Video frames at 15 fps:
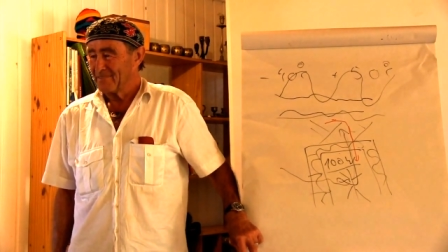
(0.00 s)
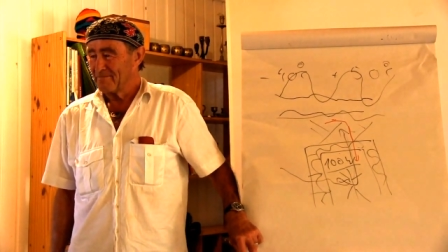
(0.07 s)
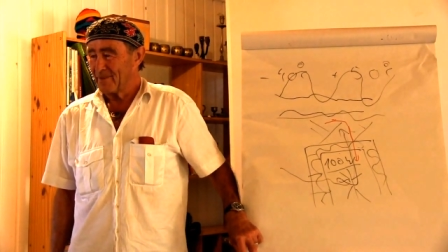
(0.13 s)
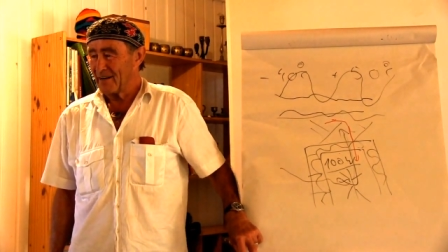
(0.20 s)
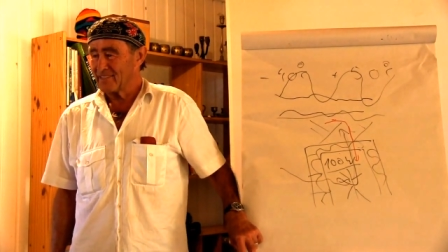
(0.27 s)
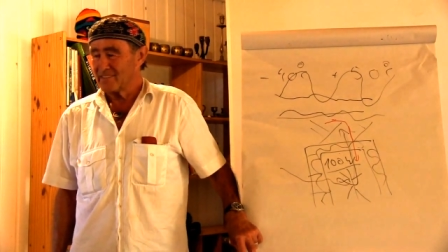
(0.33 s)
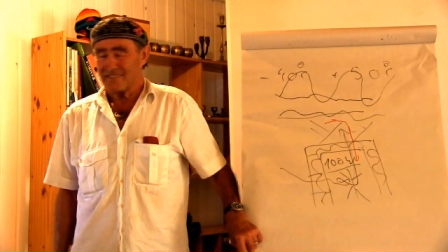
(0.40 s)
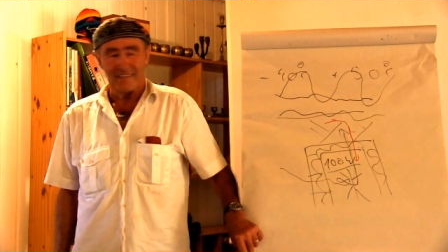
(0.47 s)

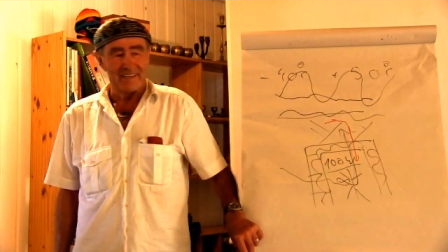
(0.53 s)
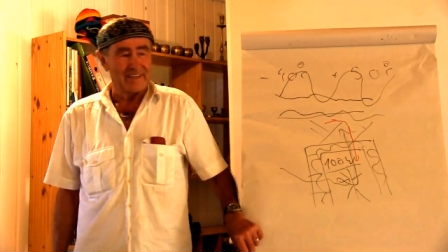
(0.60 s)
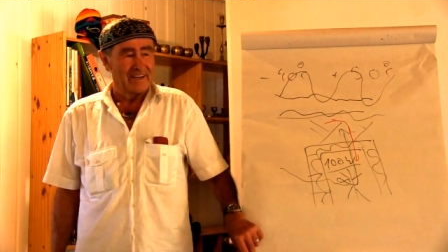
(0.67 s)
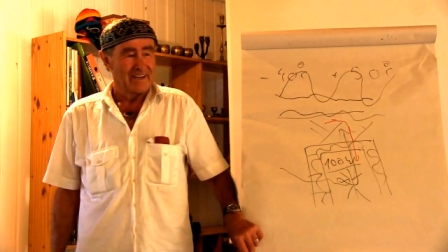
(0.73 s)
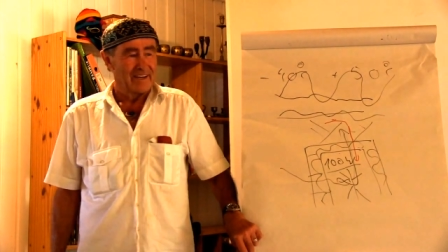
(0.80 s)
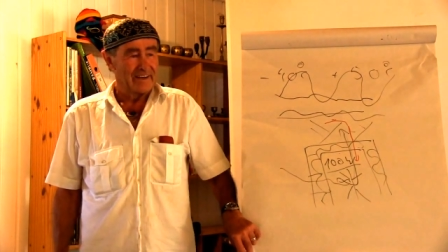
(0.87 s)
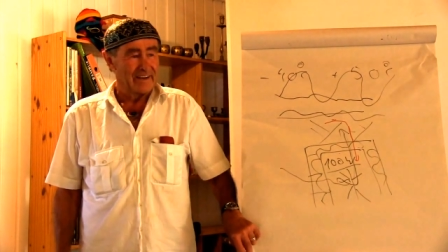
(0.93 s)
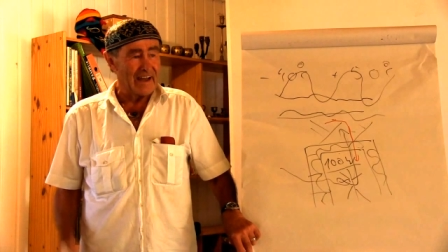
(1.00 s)
but
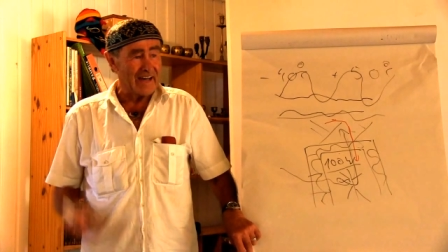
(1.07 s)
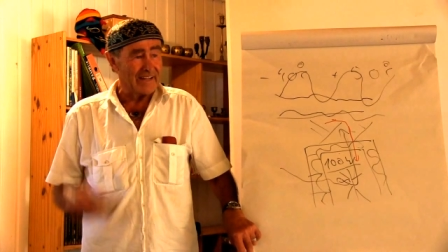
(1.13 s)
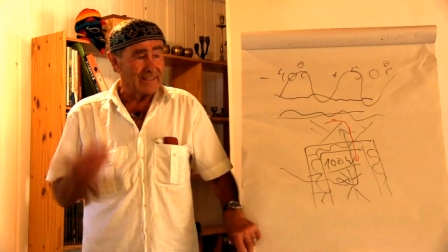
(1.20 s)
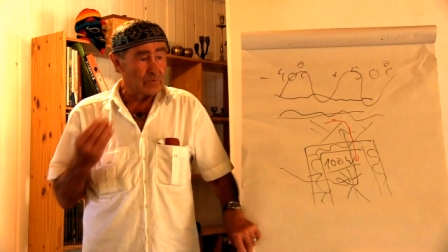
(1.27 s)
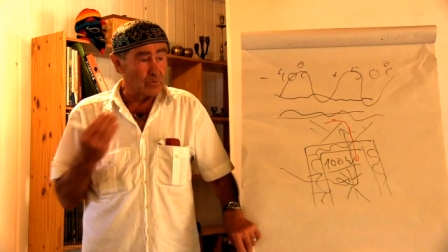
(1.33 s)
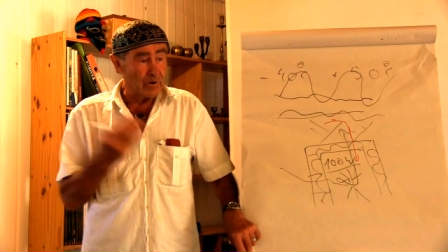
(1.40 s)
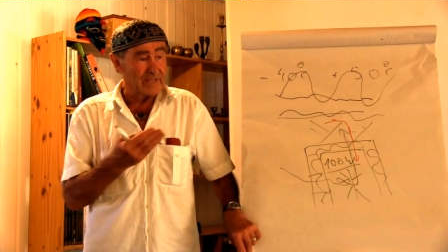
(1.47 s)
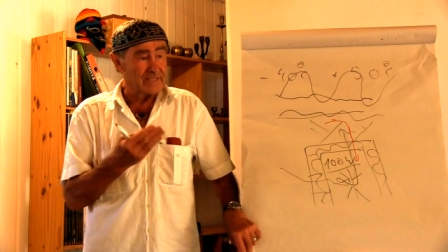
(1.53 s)
the
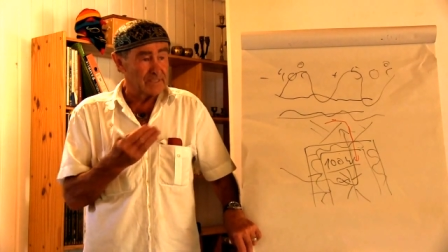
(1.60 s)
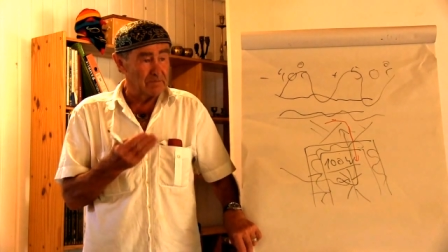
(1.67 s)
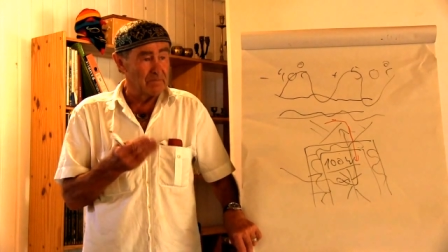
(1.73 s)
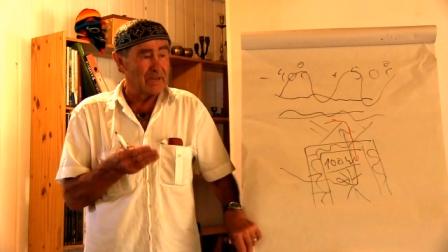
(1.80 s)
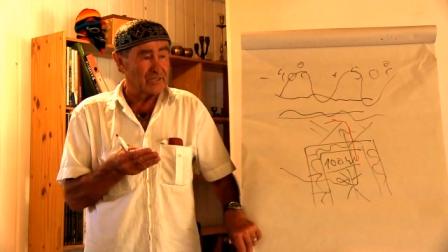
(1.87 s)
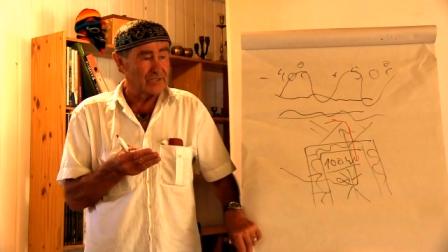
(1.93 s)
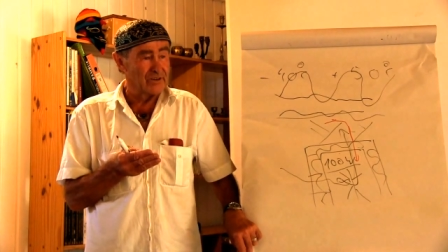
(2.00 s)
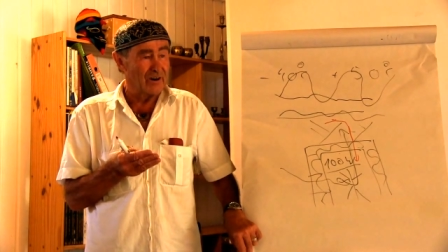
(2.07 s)

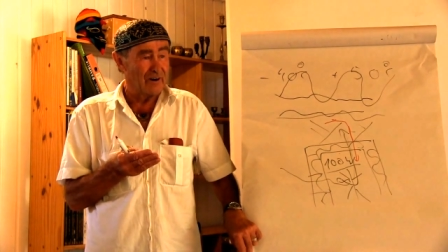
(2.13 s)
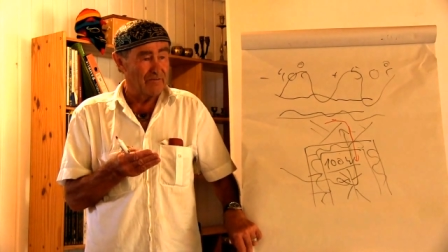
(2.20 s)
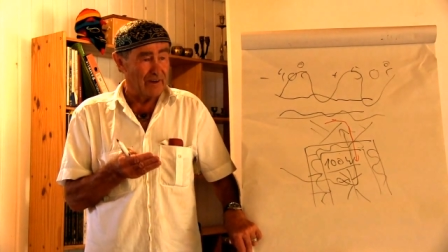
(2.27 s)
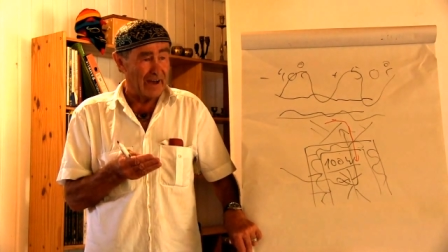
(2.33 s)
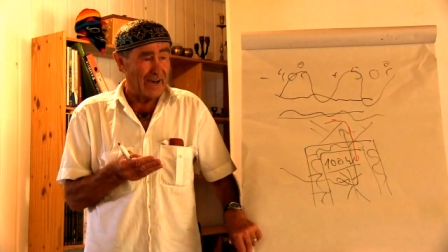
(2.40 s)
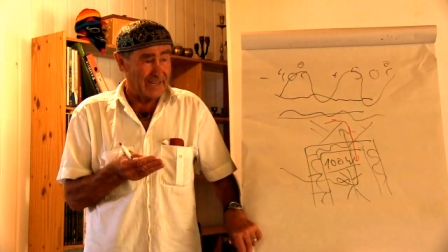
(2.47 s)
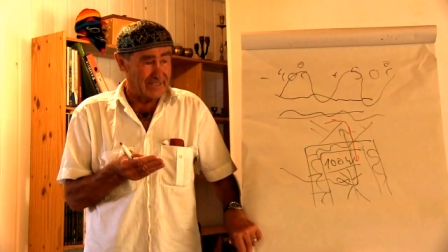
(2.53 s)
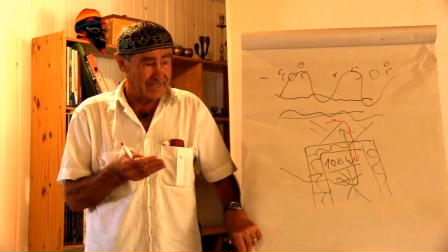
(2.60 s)
non-transmission of
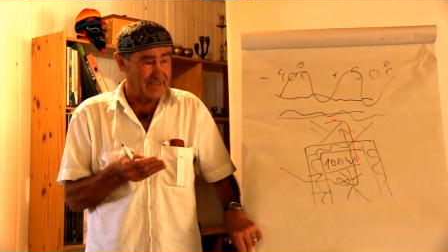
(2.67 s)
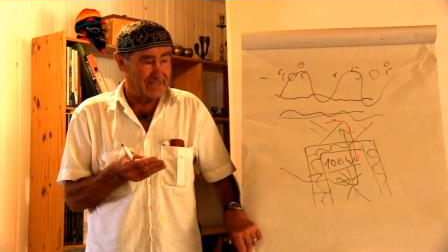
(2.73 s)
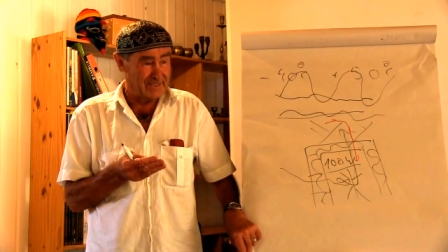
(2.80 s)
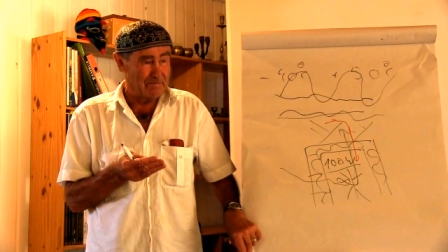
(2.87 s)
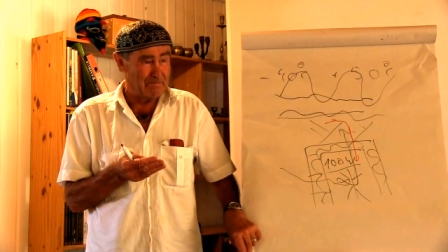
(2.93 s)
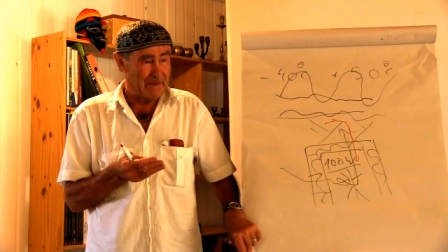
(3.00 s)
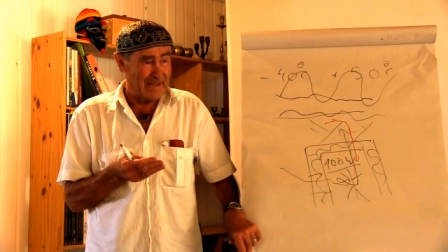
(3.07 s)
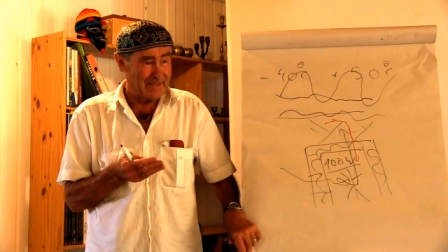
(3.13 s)
light is
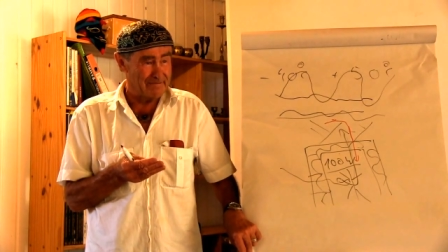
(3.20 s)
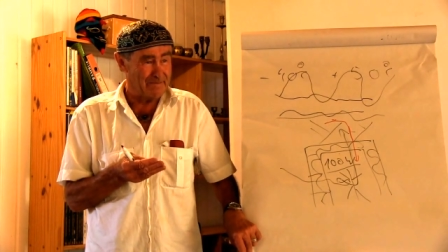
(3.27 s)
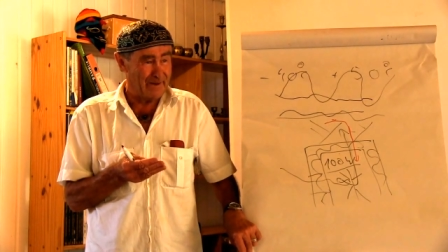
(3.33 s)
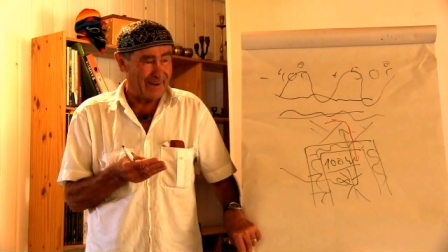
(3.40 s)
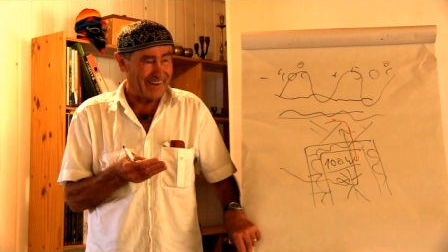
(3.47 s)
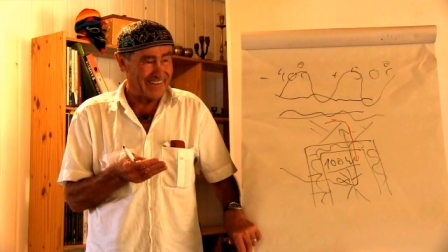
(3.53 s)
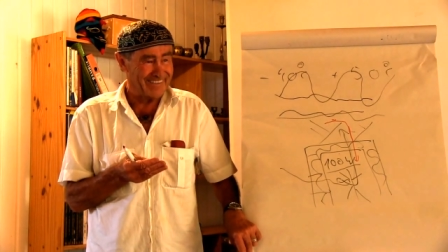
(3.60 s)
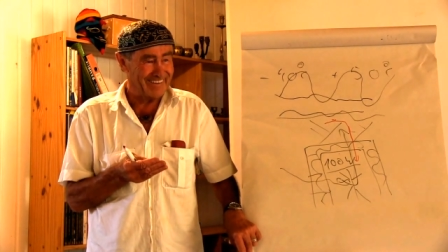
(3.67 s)
a bad
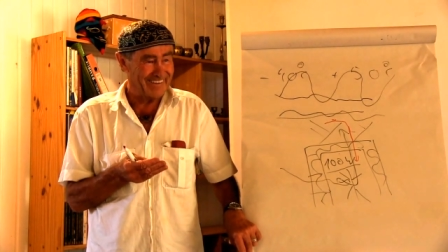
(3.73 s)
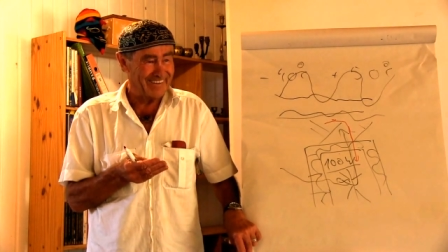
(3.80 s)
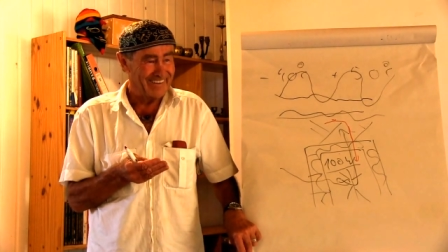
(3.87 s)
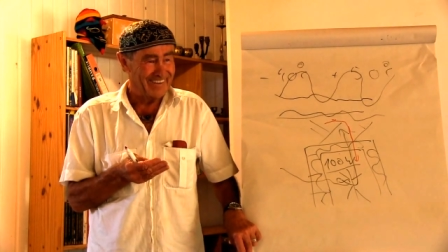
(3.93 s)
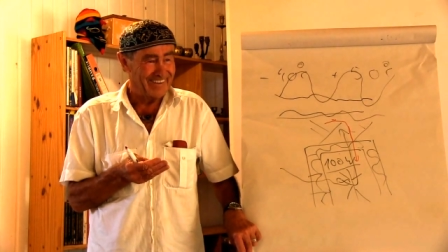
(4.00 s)
part.